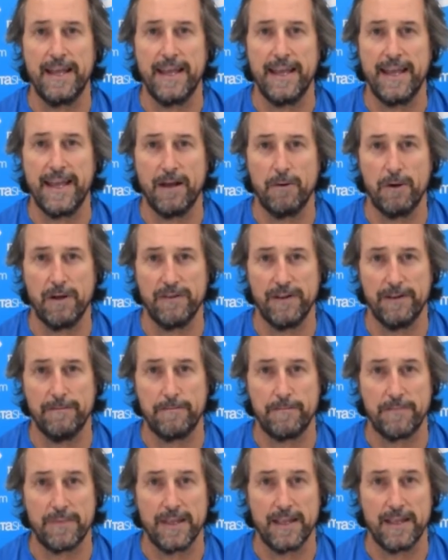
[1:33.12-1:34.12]
However,
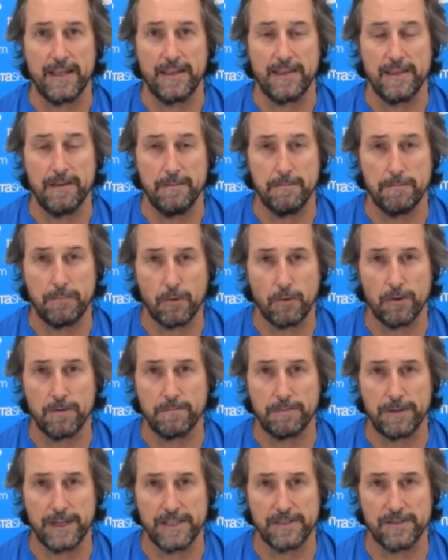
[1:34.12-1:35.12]
the
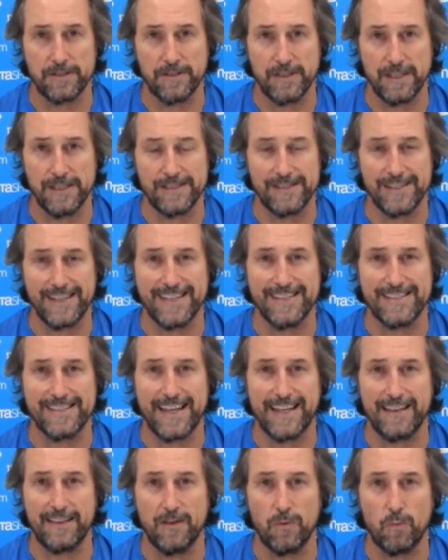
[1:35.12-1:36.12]
important piece on this is
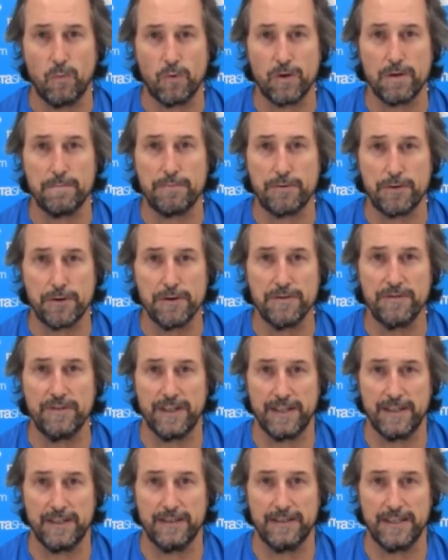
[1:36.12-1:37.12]
that the
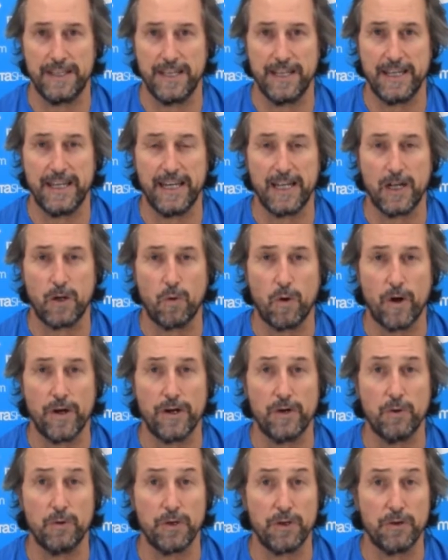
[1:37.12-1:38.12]
waterproofing that you're getting
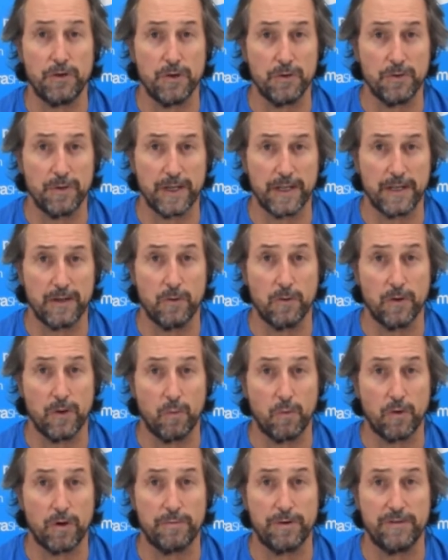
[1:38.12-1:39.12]
quoted or you're doing, or the
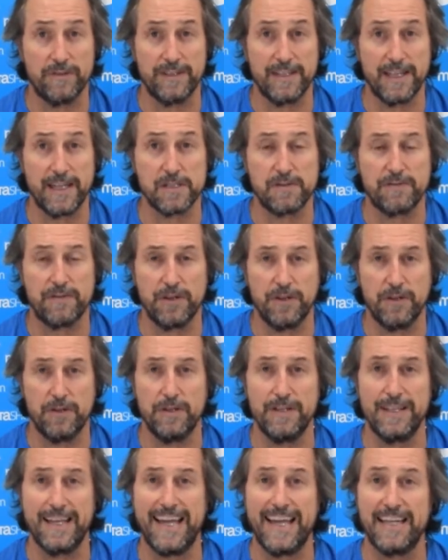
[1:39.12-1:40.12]
waterproof it does for
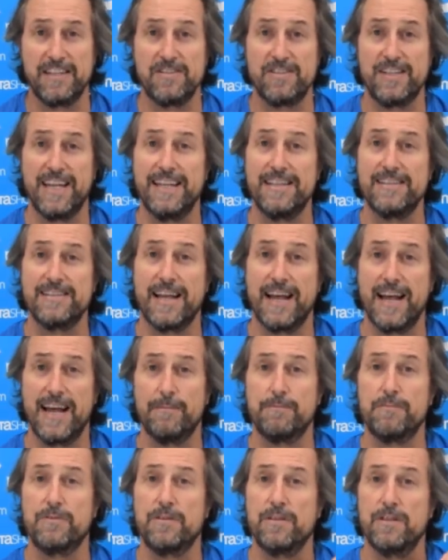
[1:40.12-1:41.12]
you, extends
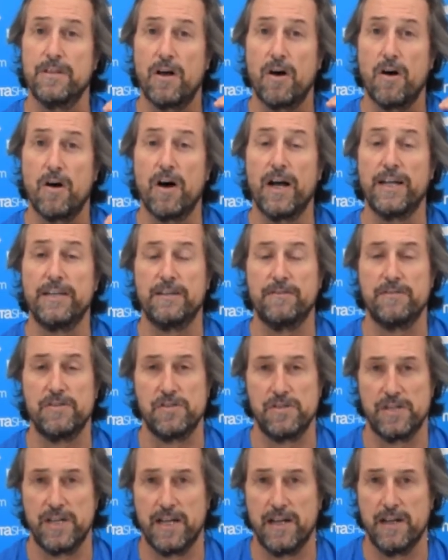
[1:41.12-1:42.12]
up to the height of the
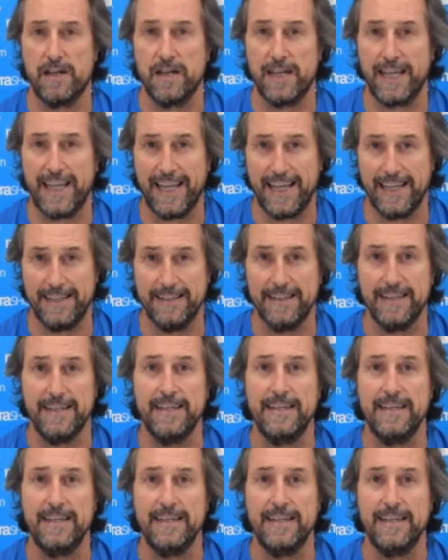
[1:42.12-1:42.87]
shower head.